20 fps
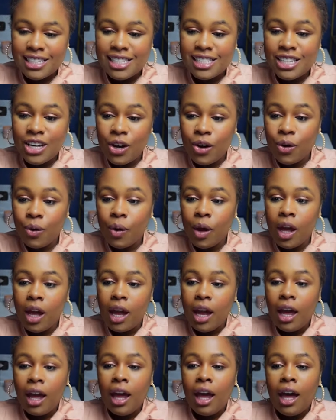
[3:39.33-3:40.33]
So
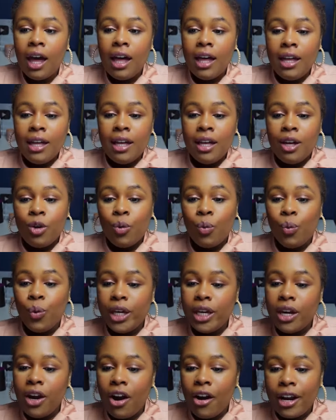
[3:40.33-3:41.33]

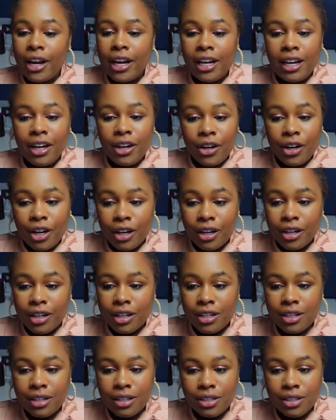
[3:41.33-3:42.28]
we are here